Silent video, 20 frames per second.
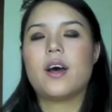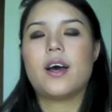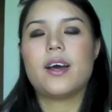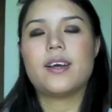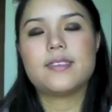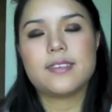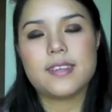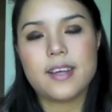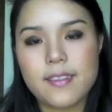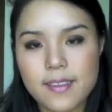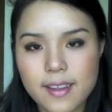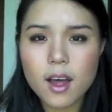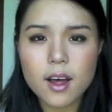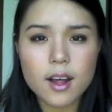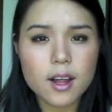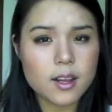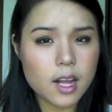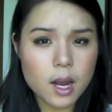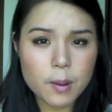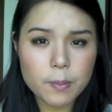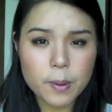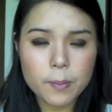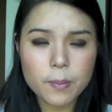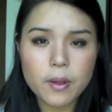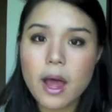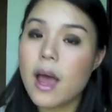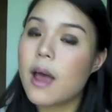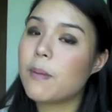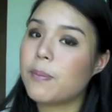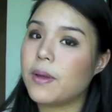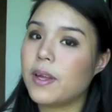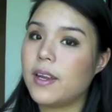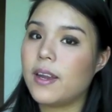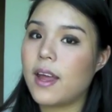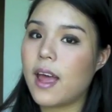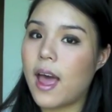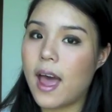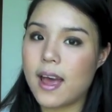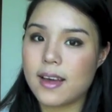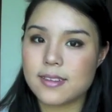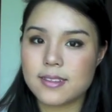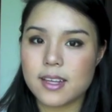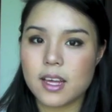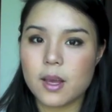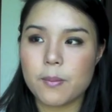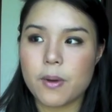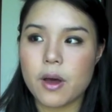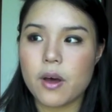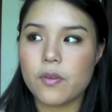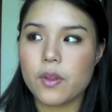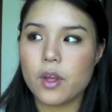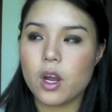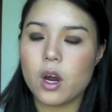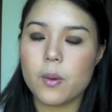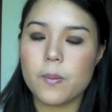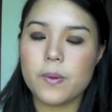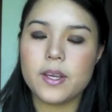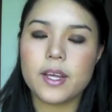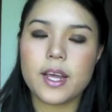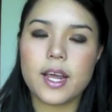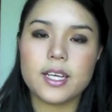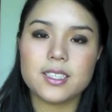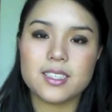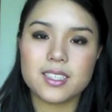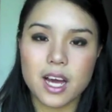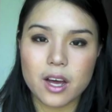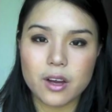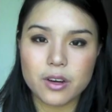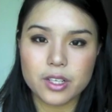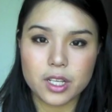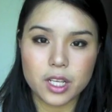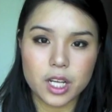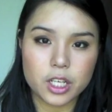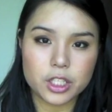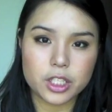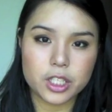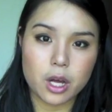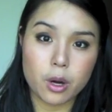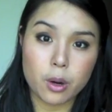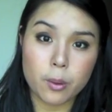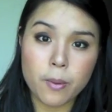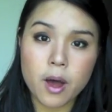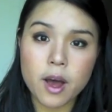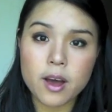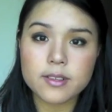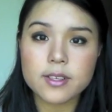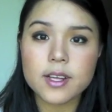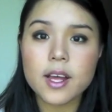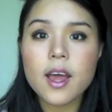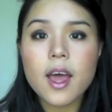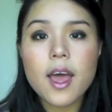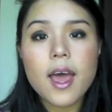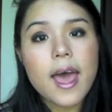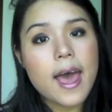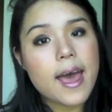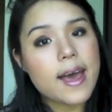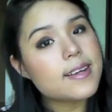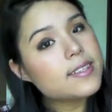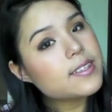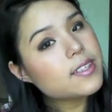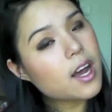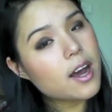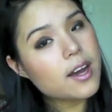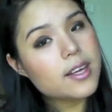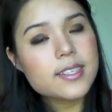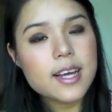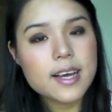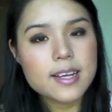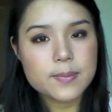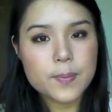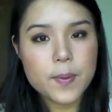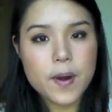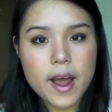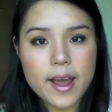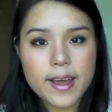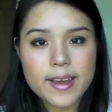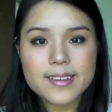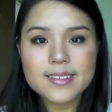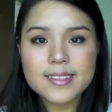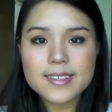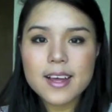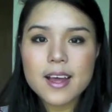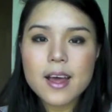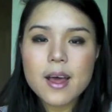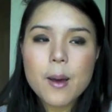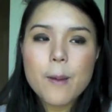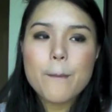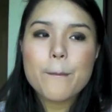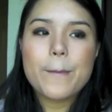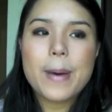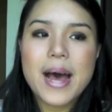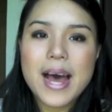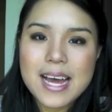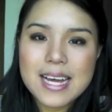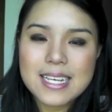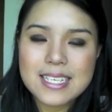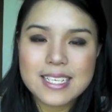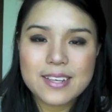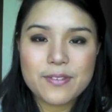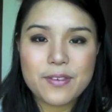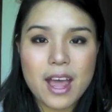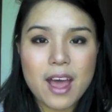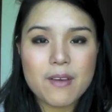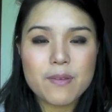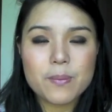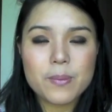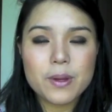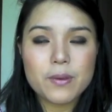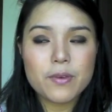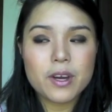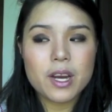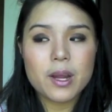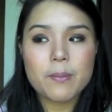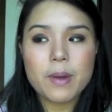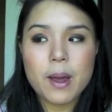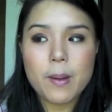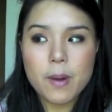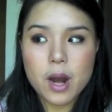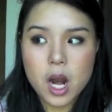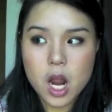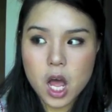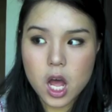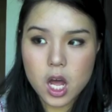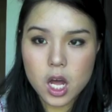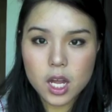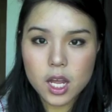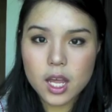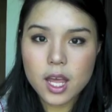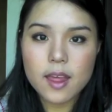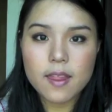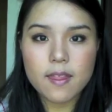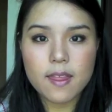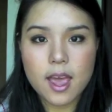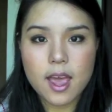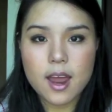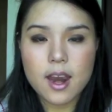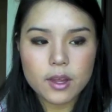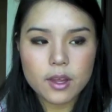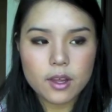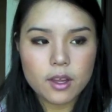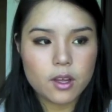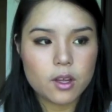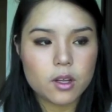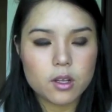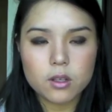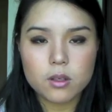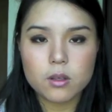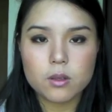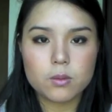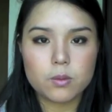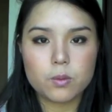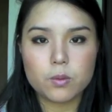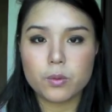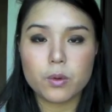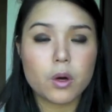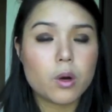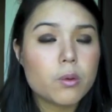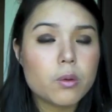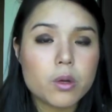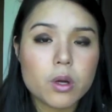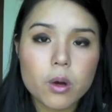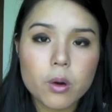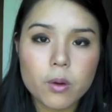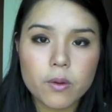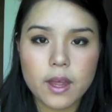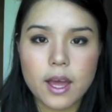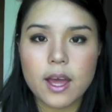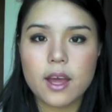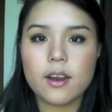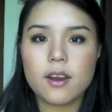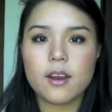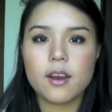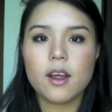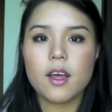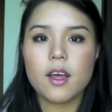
I said that. A lot of people have been asking about the Urban Decay Deluxe Shadow Box as a contest prize, but if you haven't been reading my blog, then you won't know that